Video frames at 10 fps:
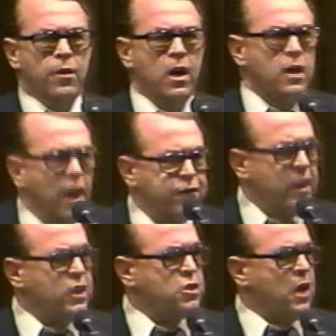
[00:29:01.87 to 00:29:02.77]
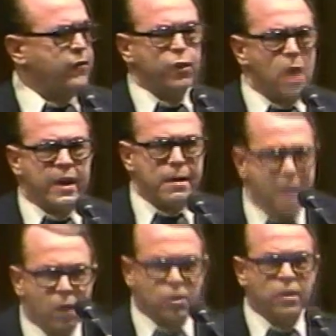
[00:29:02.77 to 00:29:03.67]
the loveliness of the Rocky
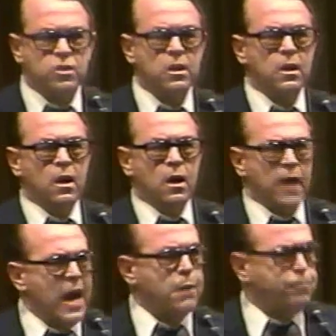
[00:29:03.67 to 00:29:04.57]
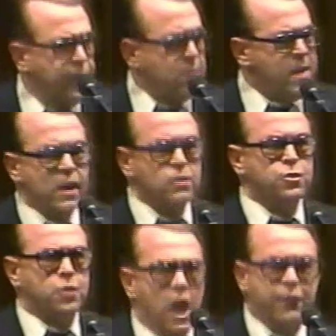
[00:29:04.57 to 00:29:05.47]
Mountains like
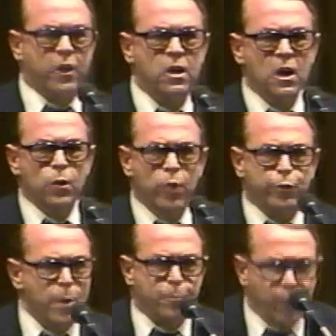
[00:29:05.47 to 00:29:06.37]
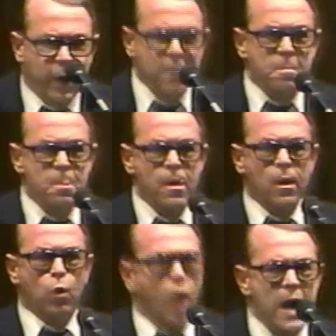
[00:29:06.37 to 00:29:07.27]
pyramids covered with whipped cream?
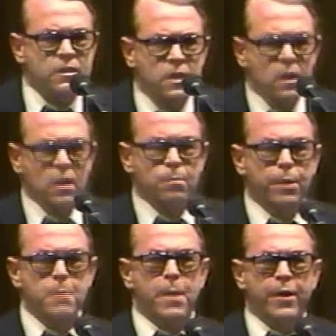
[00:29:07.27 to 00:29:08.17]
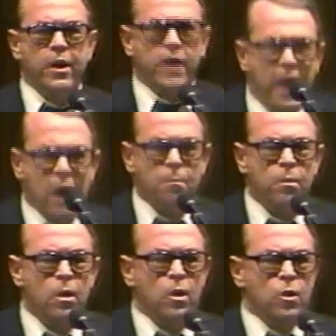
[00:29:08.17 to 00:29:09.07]
What? Be bitter at
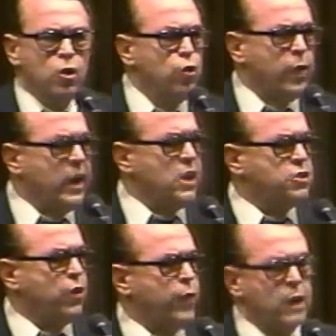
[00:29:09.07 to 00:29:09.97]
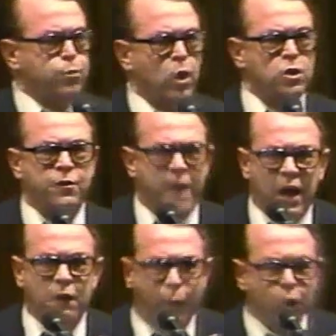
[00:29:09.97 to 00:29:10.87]
him who raised the redwoods of
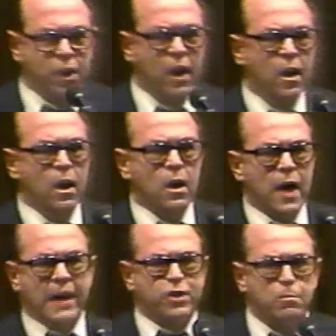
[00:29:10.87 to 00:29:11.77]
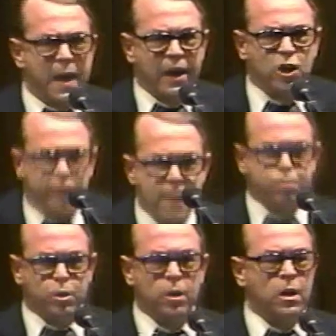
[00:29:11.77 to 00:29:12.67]
California like the mighty
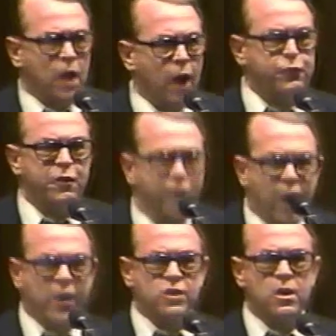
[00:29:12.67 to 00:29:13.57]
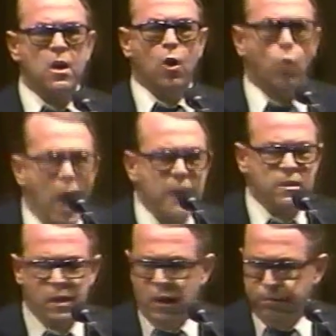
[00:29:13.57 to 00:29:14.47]
Samson of the forest?
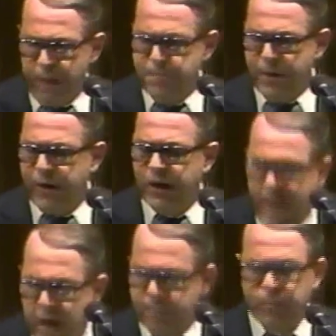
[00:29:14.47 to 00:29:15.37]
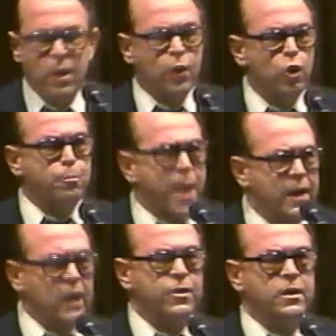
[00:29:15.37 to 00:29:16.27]
What? Be bitter at him who
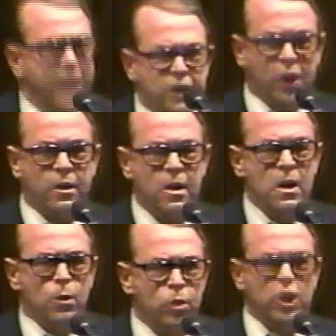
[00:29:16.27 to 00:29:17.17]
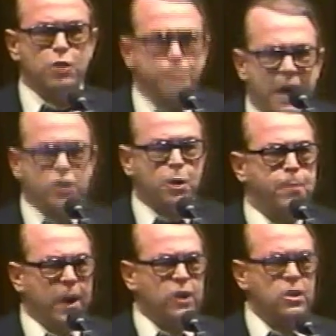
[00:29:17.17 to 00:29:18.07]
painted the desert with his
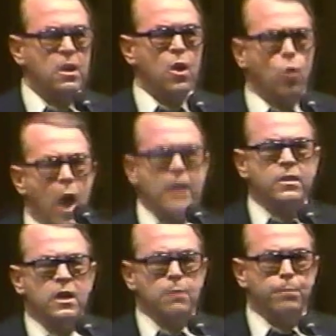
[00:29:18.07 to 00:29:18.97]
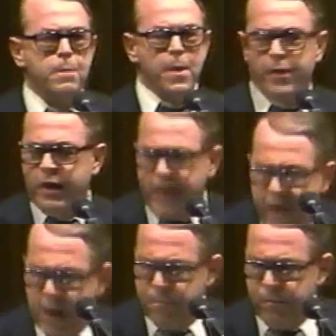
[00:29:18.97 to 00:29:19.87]
masterpiece? What? Be bitter at
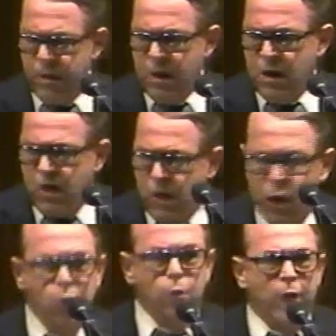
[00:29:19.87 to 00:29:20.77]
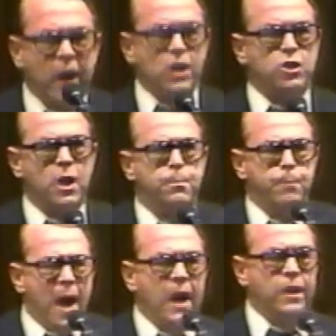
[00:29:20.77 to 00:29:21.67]
him who raised the
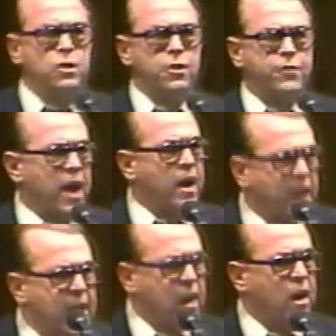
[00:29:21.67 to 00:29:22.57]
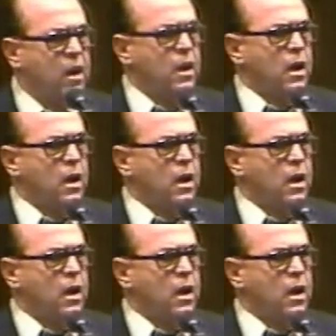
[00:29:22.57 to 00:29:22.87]
pines of Carolina